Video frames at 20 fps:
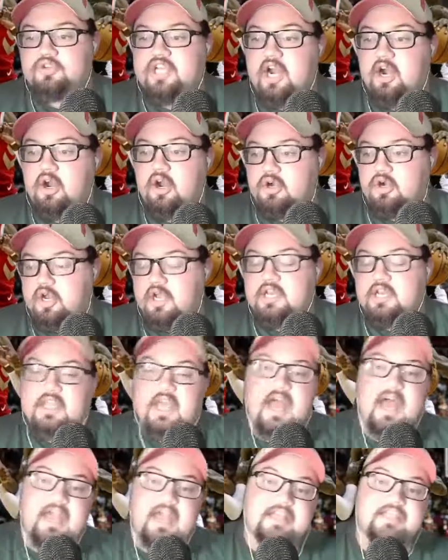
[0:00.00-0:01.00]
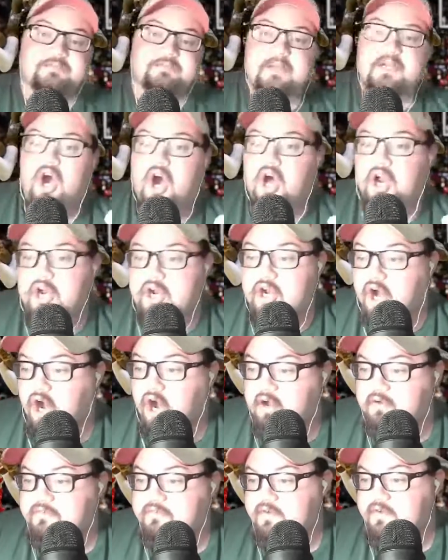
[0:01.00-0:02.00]
Gerald Green, yeah, he's been on and
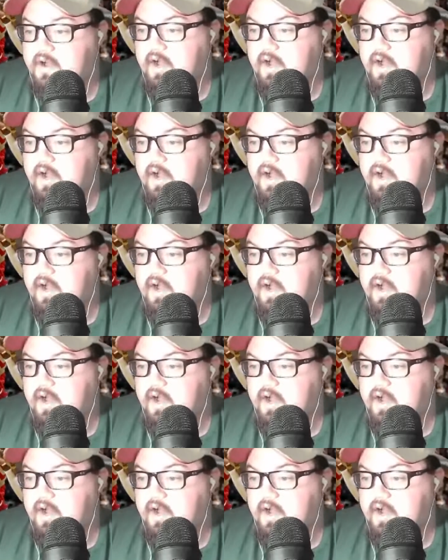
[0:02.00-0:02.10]
off.